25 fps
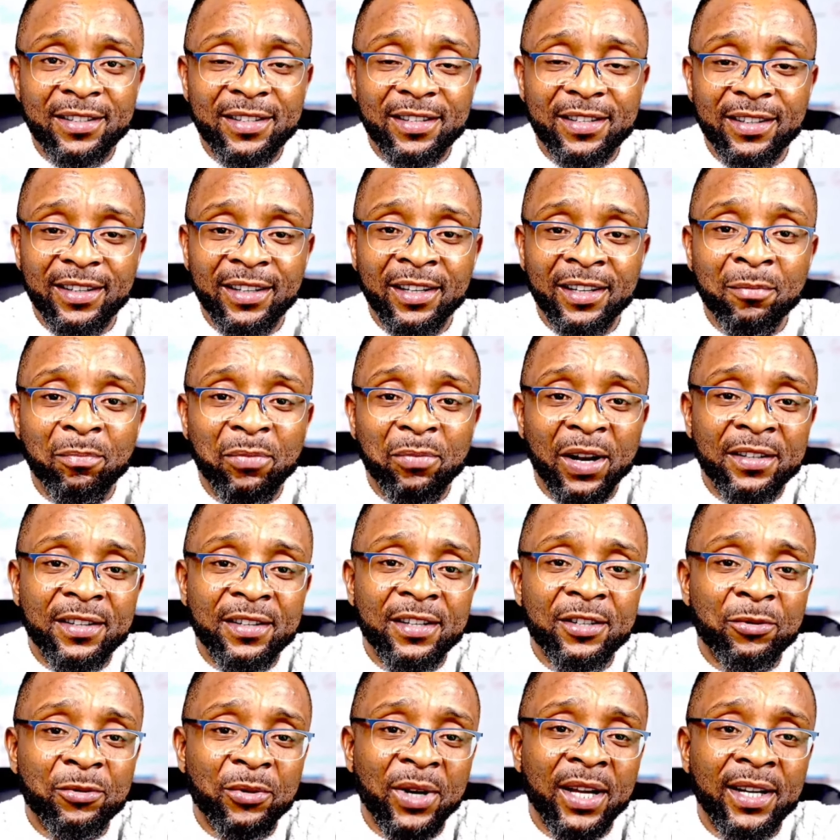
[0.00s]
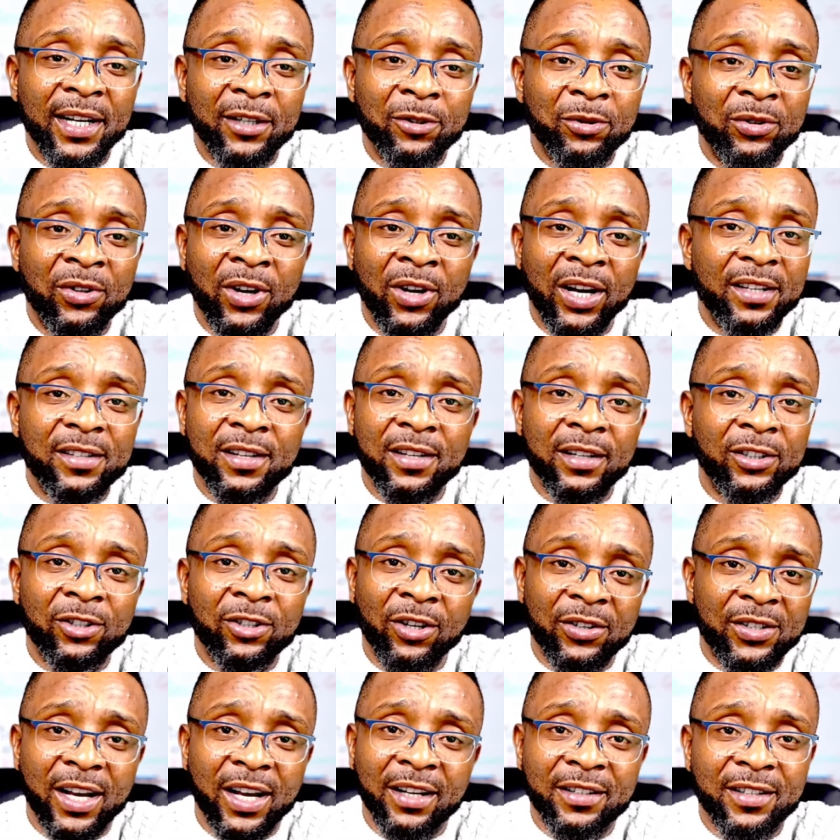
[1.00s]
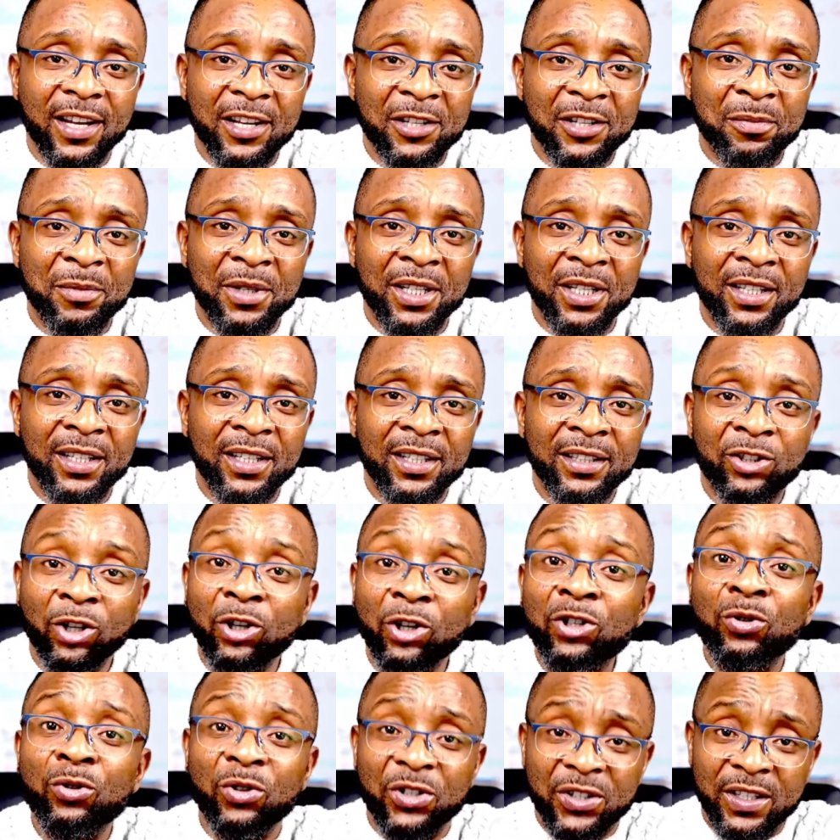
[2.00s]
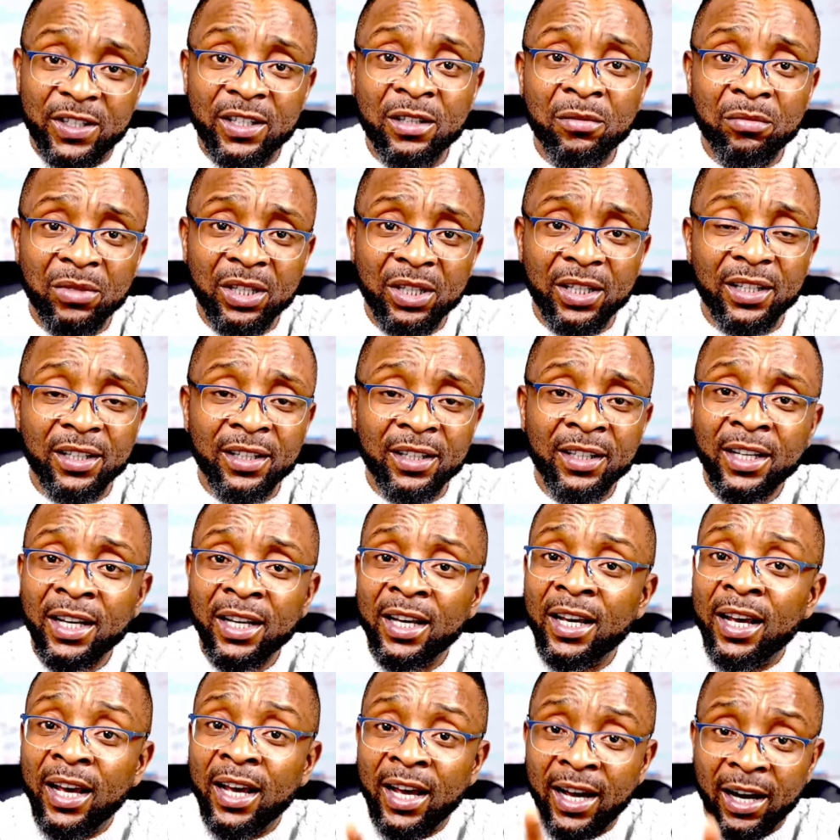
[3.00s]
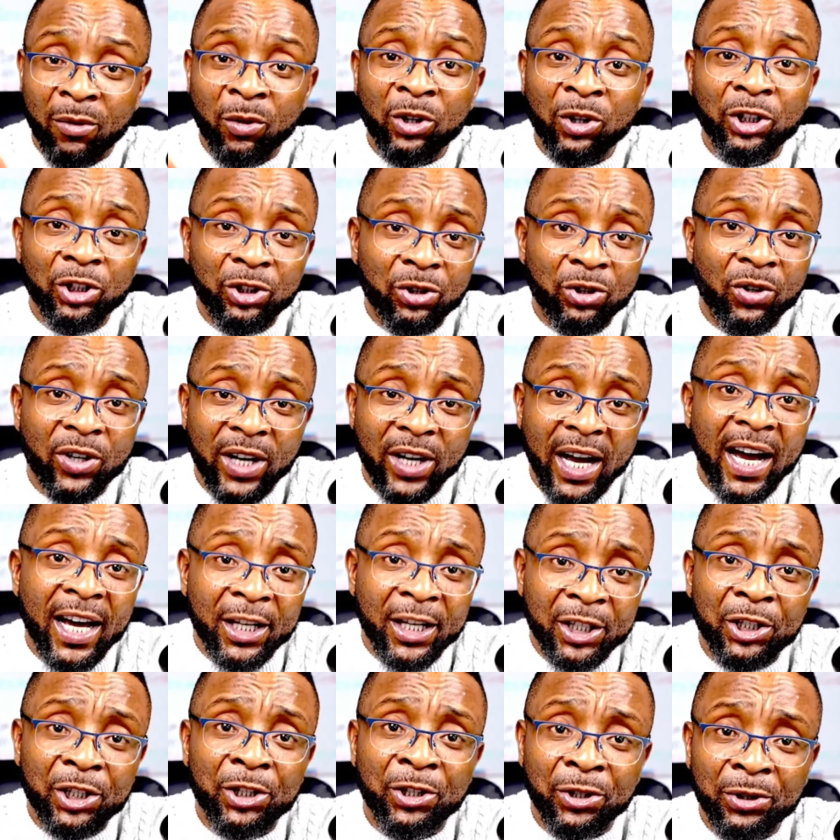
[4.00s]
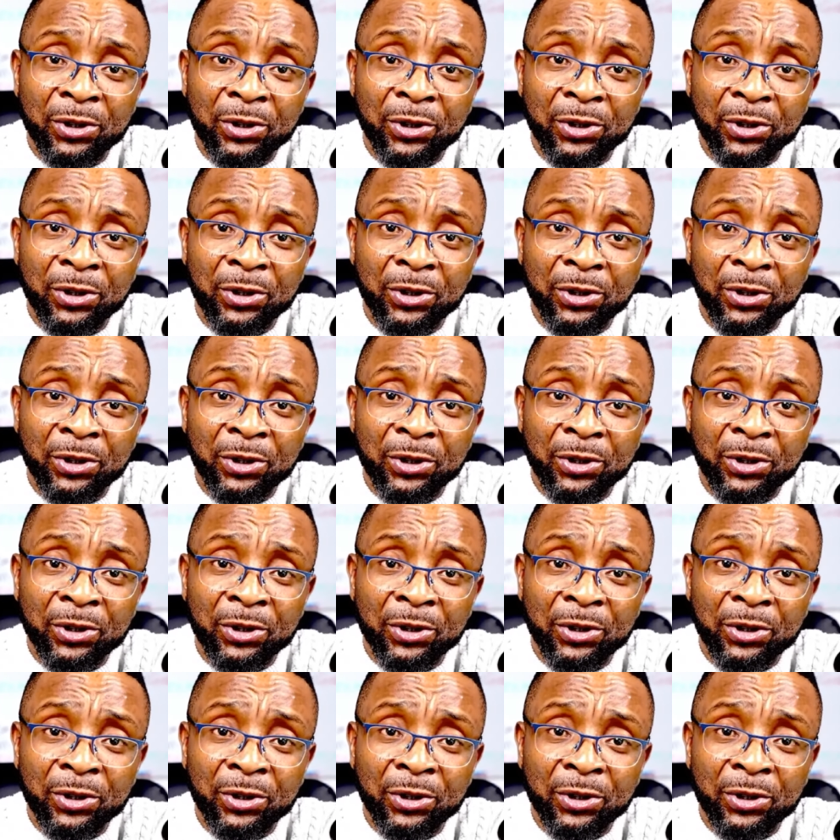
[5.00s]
In places where they could not access me, just to see me, I want you to know that I do.